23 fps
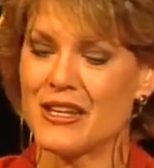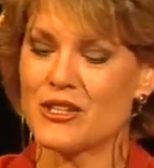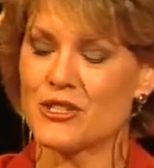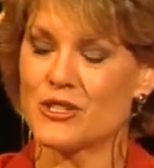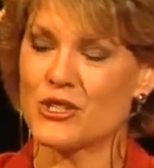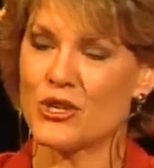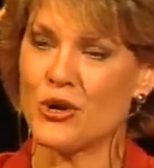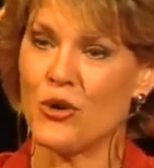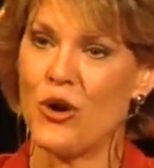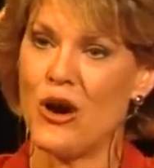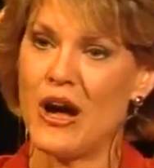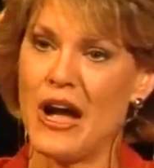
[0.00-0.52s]

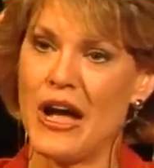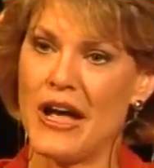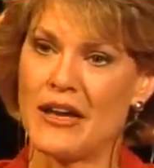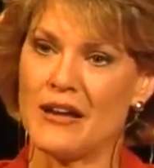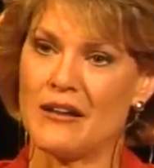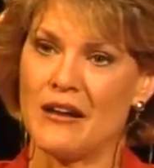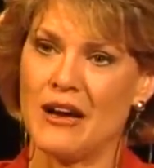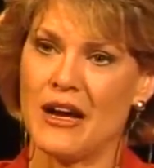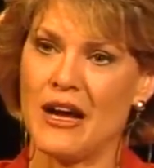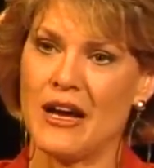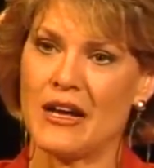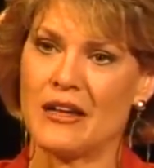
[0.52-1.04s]
So
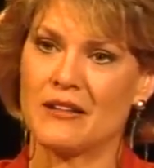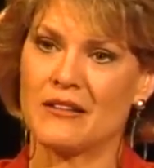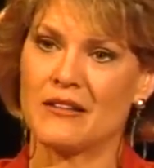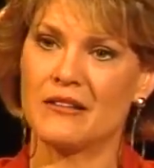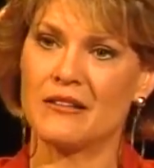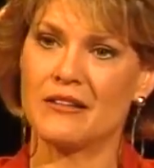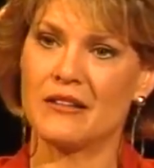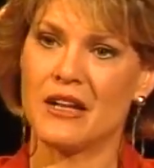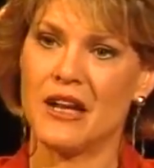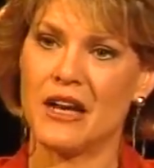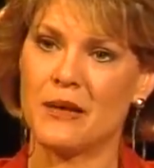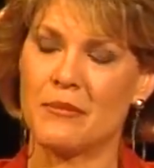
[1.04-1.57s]
I
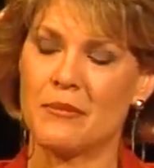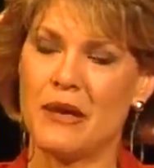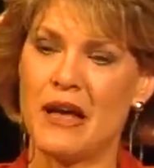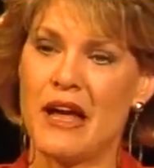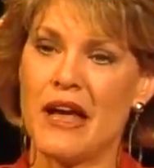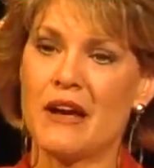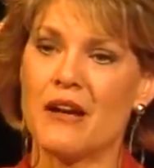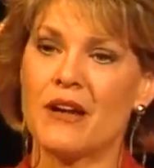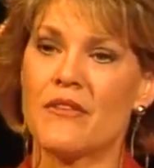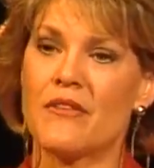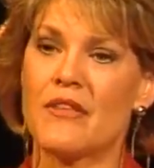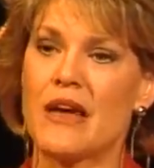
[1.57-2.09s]
cut
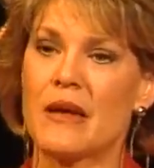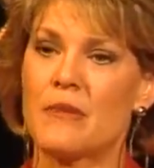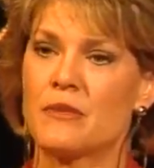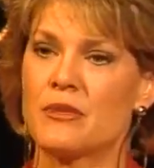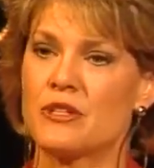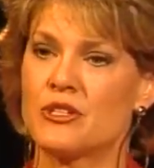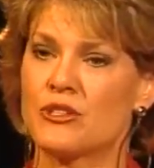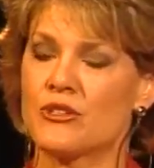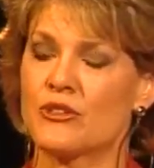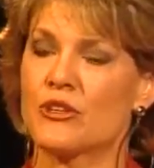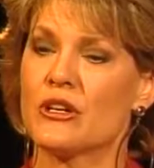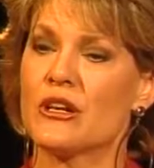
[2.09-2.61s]
back on that,
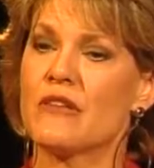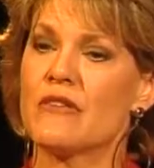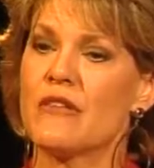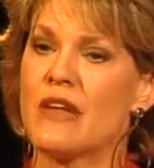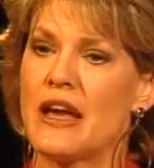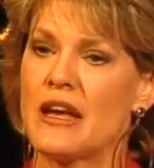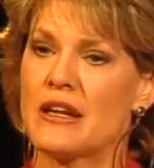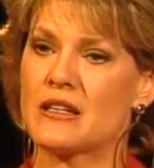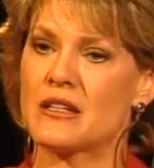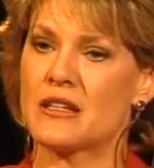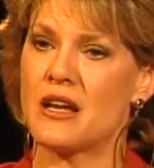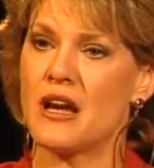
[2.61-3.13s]
but during
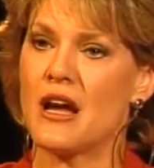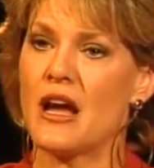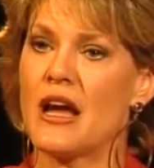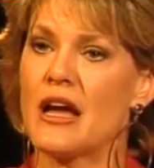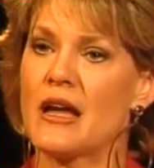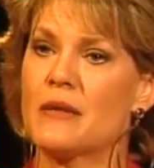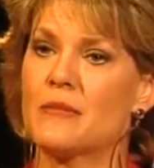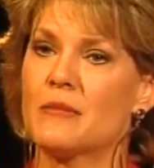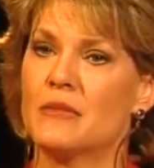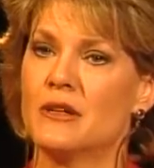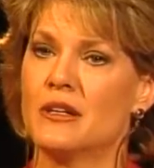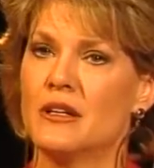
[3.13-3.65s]
that
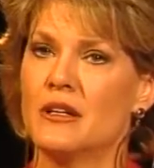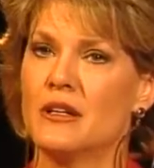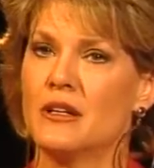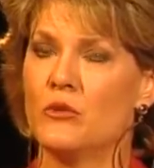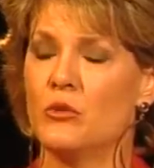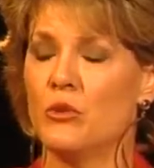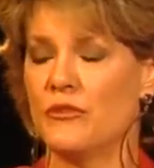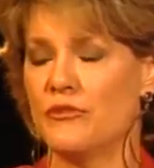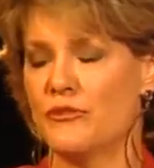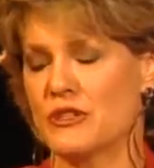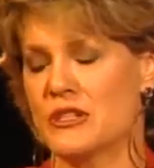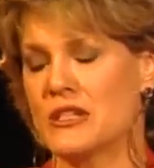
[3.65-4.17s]
time,
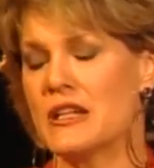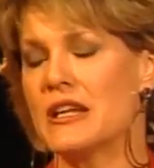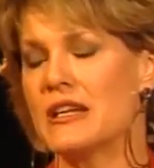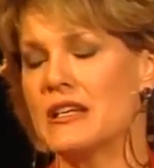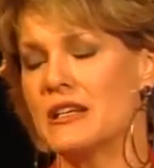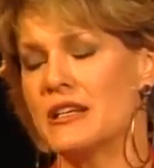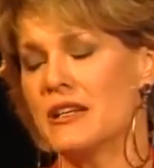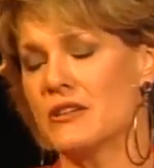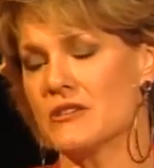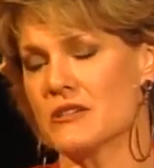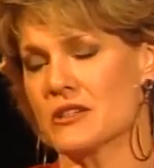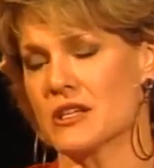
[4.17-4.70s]
for 10
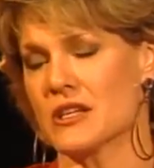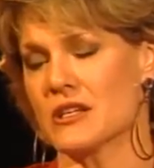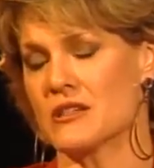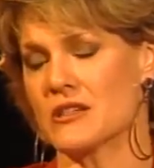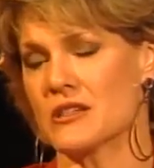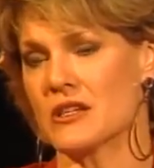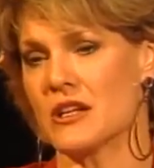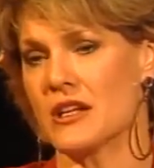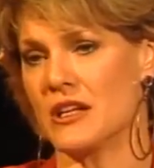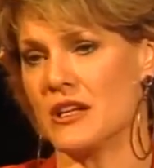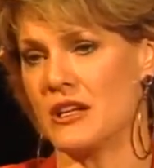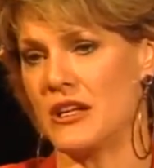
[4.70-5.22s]
years I
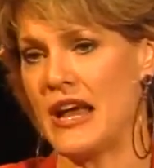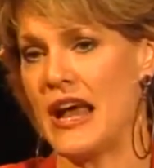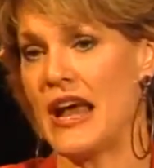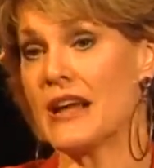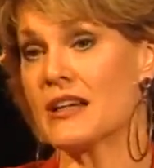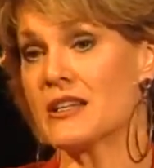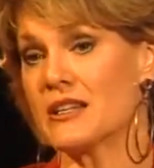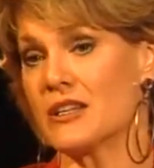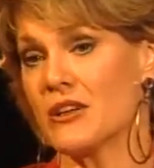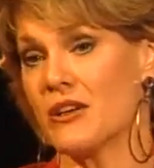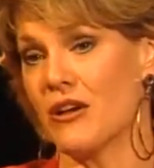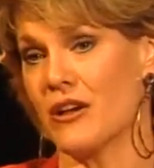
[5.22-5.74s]
studied
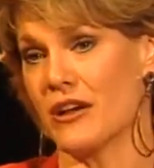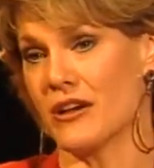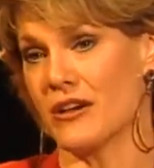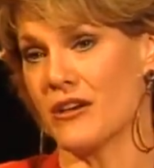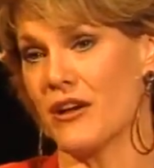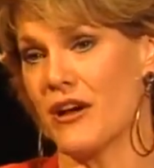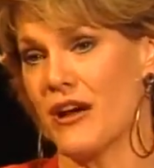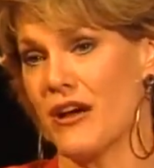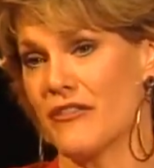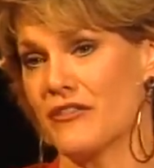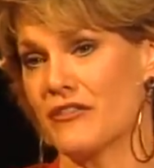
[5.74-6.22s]
acting on and off.